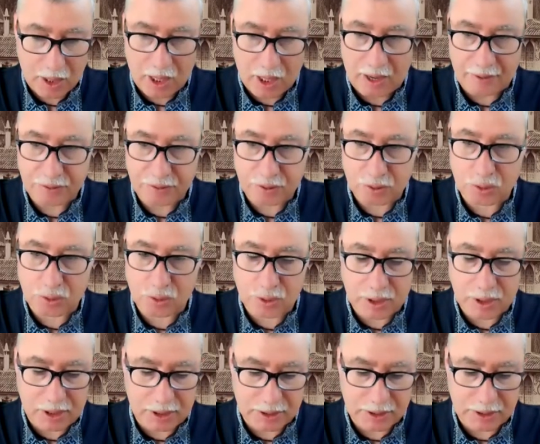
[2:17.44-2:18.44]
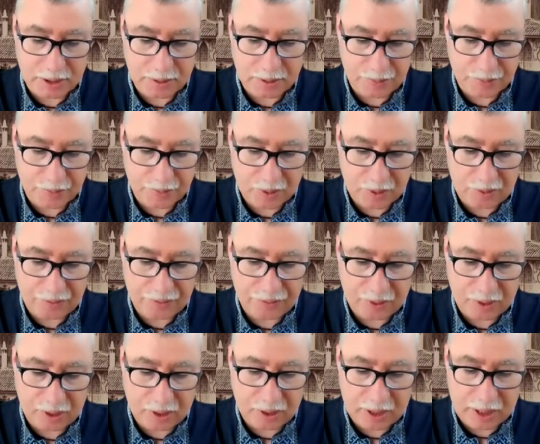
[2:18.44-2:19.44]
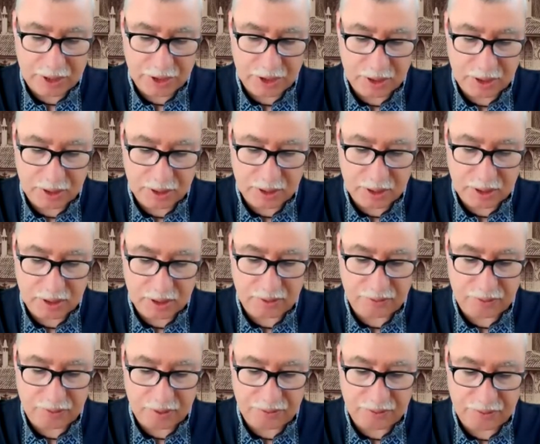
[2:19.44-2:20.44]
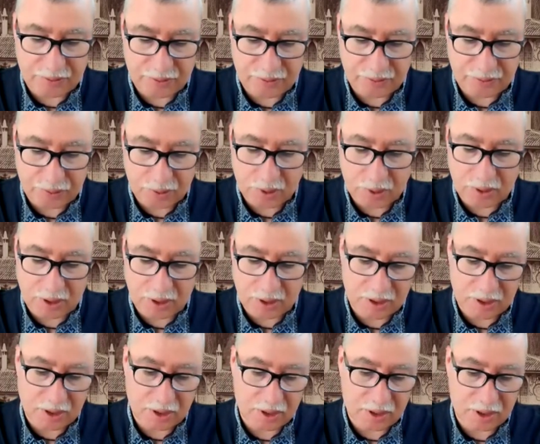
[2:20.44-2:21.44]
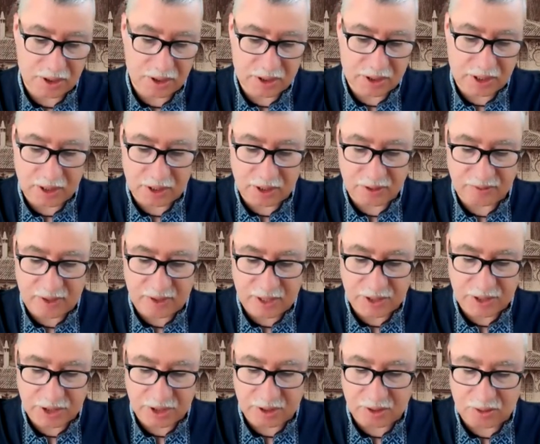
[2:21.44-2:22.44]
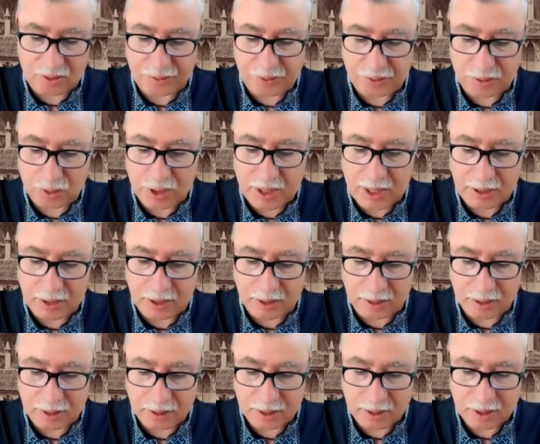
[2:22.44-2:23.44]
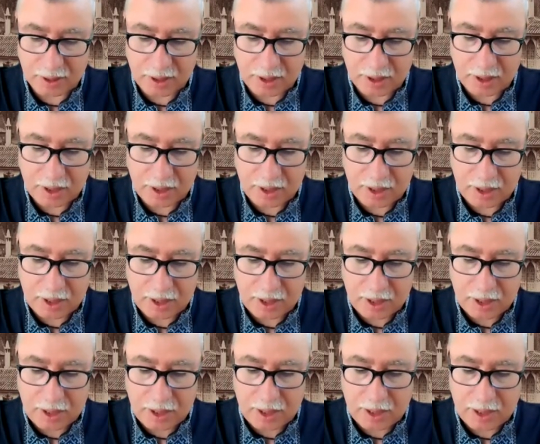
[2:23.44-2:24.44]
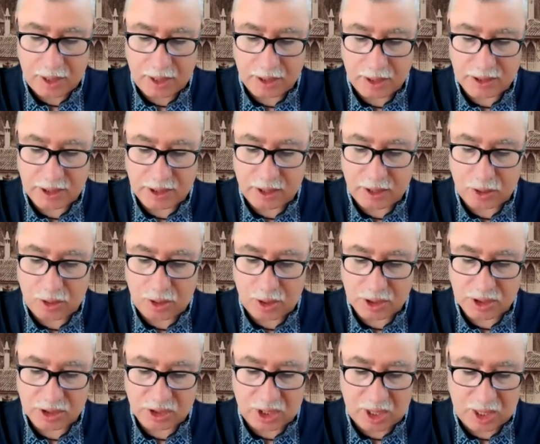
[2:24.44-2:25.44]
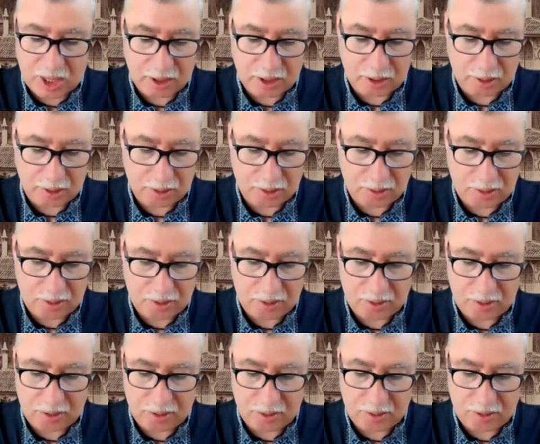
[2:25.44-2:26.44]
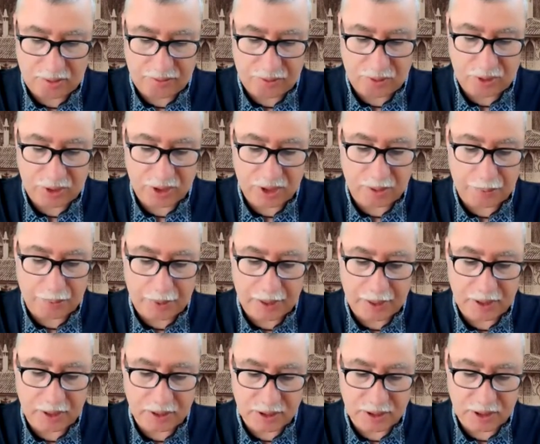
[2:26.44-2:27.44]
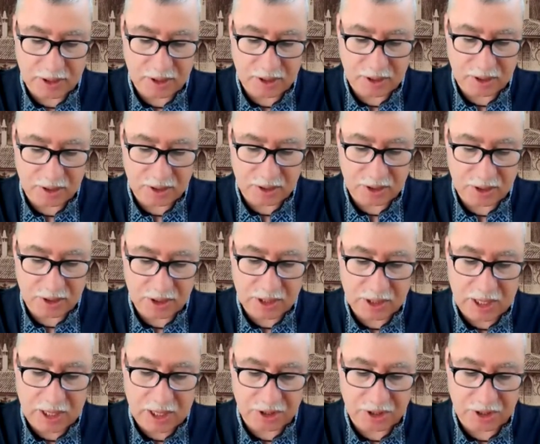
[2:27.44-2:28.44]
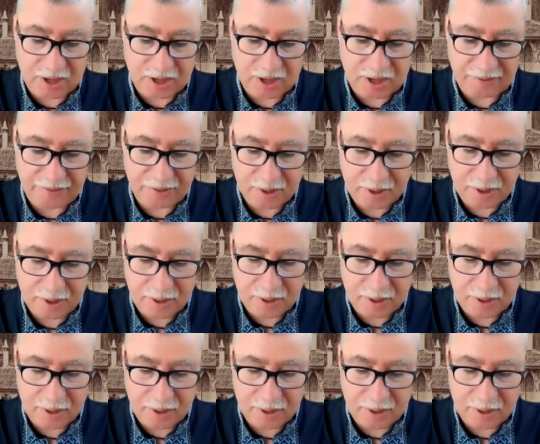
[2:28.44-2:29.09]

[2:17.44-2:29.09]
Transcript: After 2 years of Russia's full-scale invasion of Ukraine and the heroic struggle for independence, discussions have